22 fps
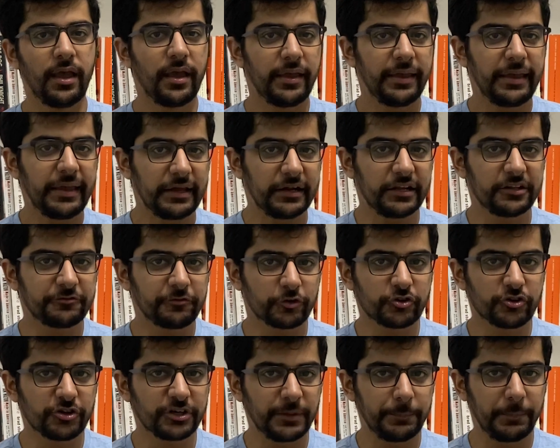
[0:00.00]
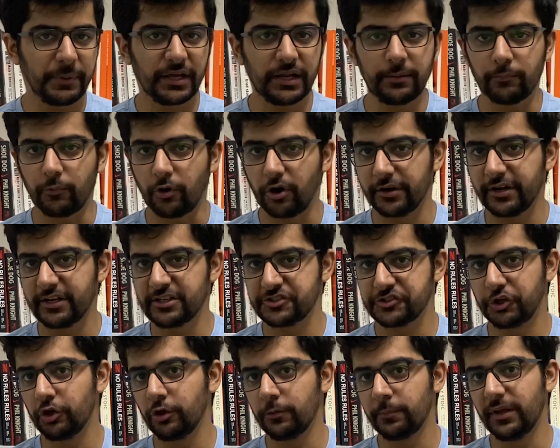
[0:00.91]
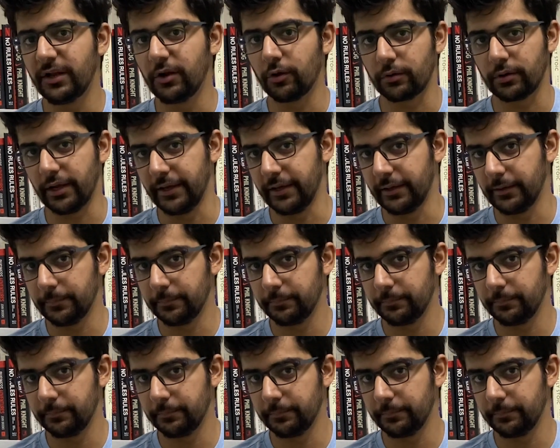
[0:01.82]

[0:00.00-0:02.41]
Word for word: Here is what your typical morning schedule may look like.